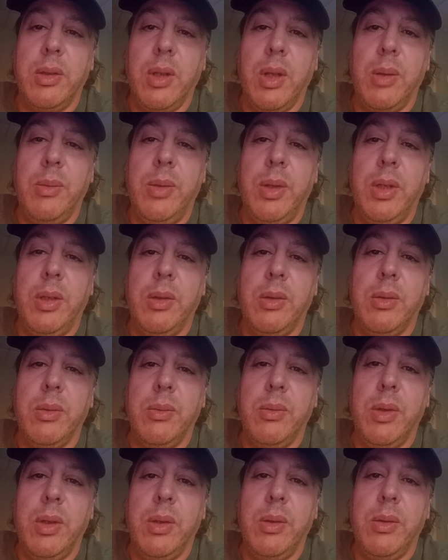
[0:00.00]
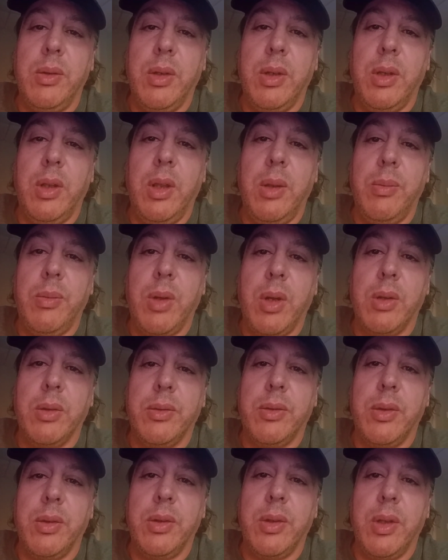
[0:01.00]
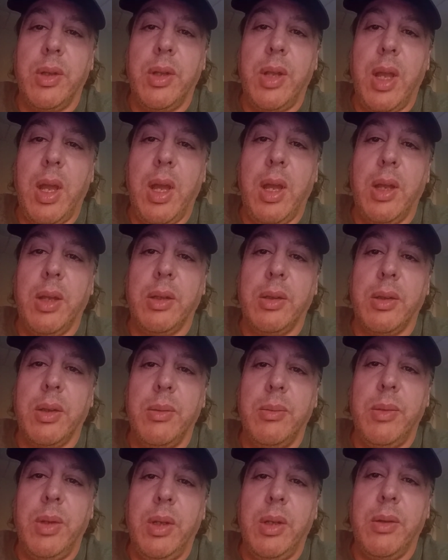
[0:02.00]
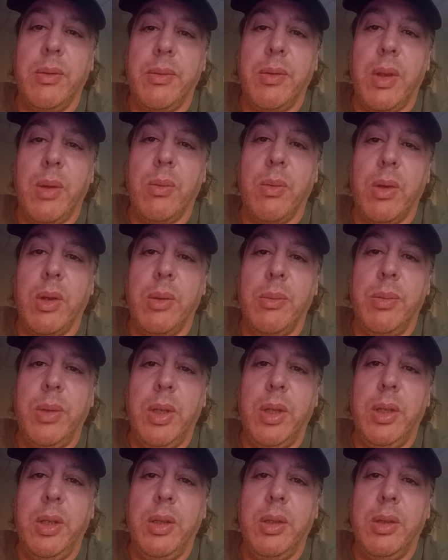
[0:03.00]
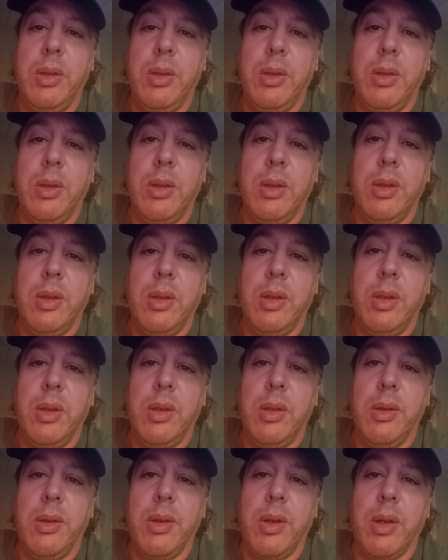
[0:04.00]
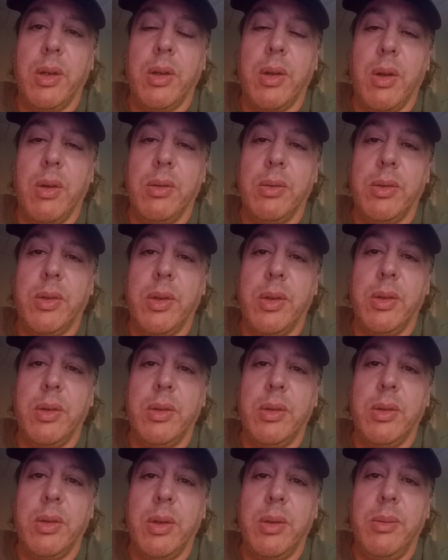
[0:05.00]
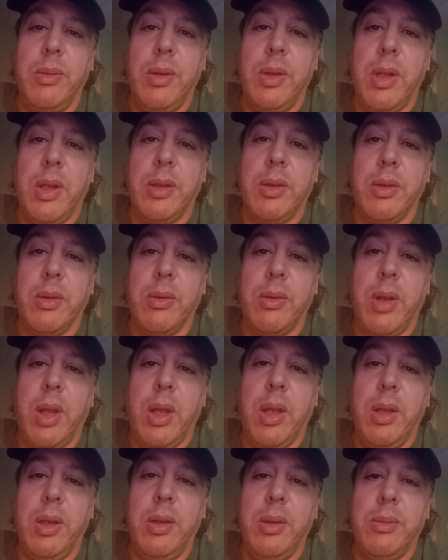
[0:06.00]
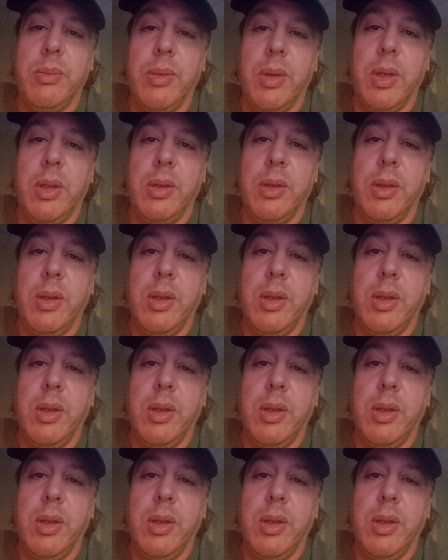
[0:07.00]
we should keep cultures intact. I mean, if they want to be their culture, that's okay, but